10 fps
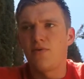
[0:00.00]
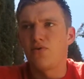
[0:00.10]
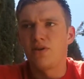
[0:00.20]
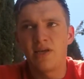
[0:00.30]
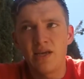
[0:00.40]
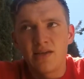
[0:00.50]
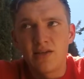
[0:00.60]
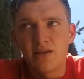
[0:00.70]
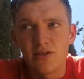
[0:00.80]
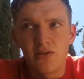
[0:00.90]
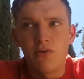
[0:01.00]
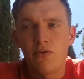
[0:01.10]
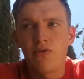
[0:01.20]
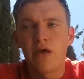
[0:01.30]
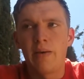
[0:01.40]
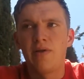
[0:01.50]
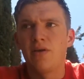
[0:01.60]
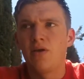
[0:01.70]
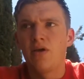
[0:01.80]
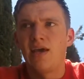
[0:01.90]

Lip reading: you need to do them,